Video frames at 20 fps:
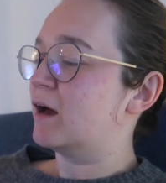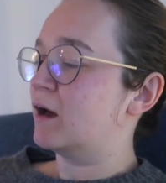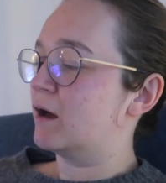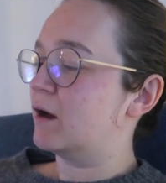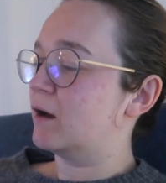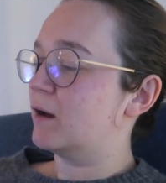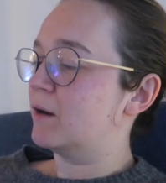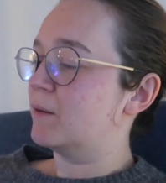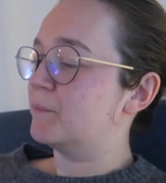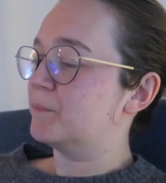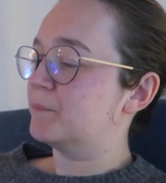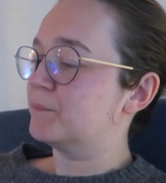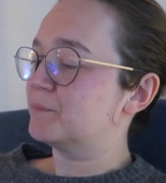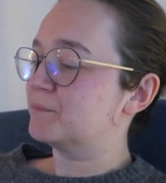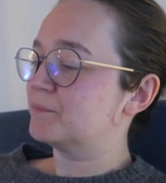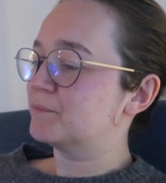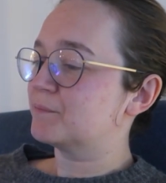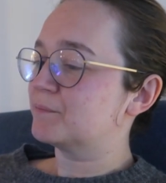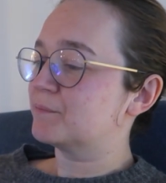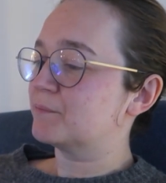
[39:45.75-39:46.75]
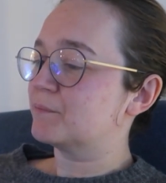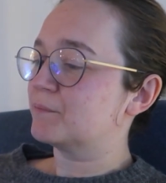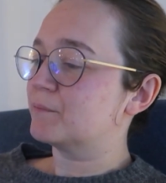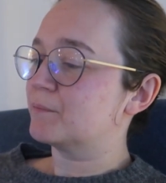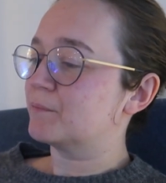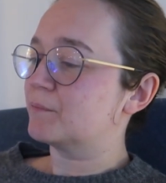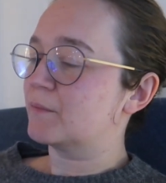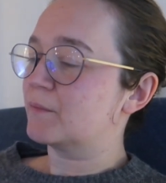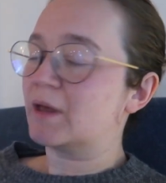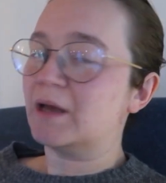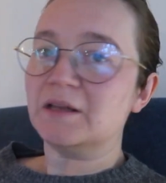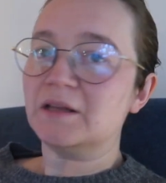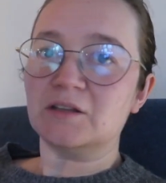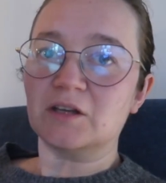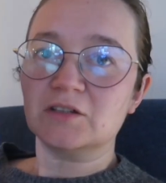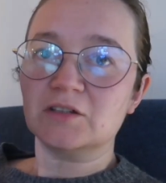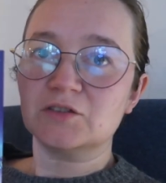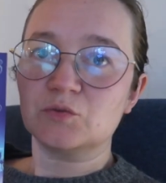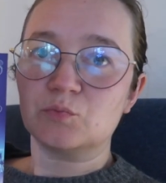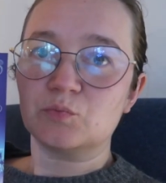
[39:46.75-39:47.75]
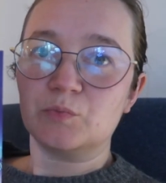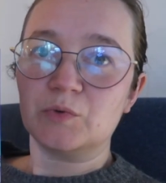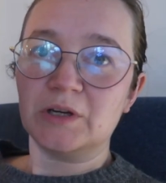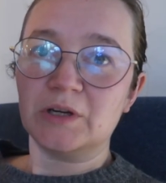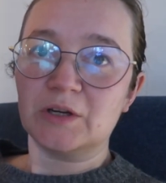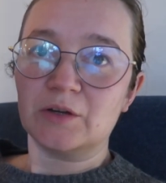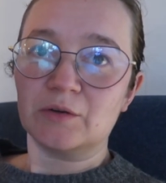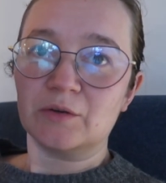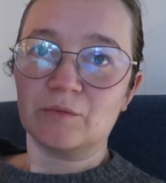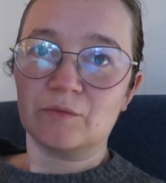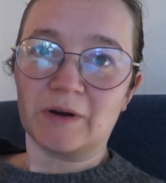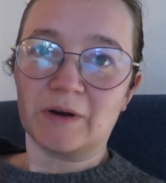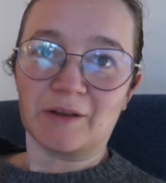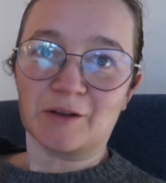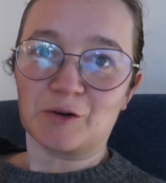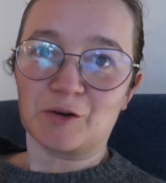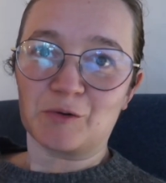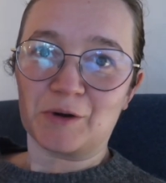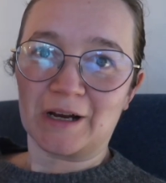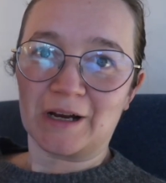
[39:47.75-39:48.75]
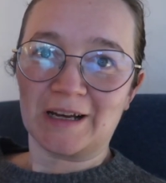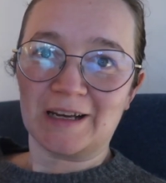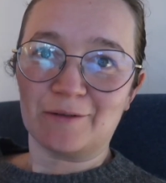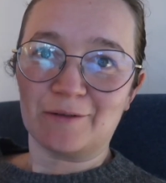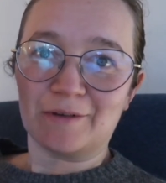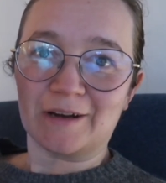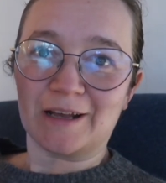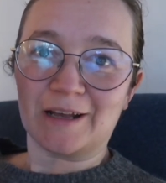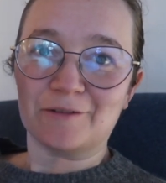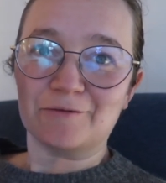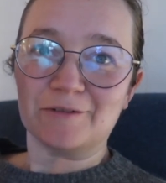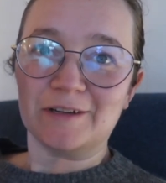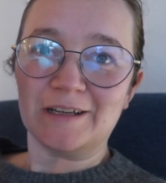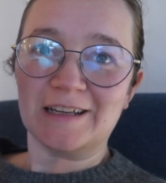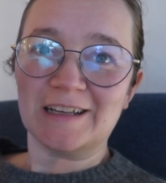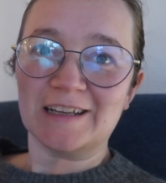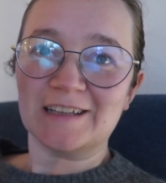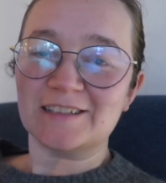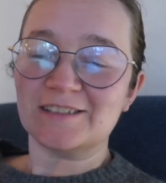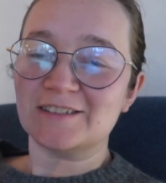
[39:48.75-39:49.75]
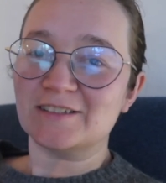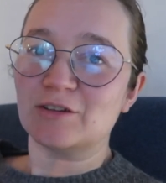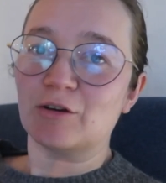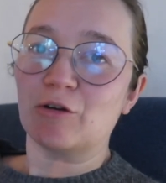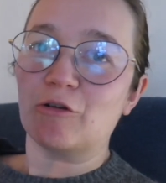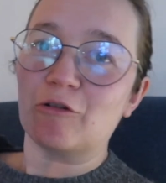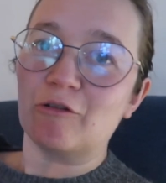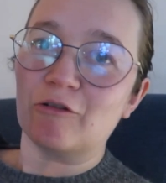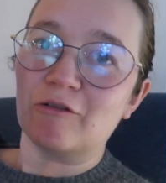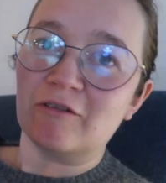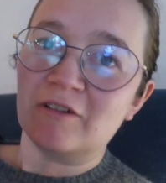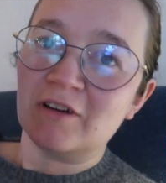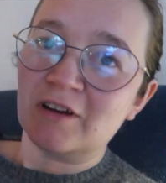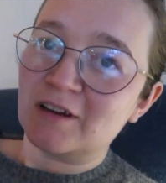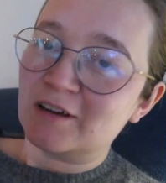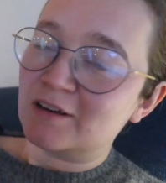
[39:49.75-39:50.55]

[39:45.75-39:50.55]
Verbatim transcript: Um, it does read rather quickly when I read it, so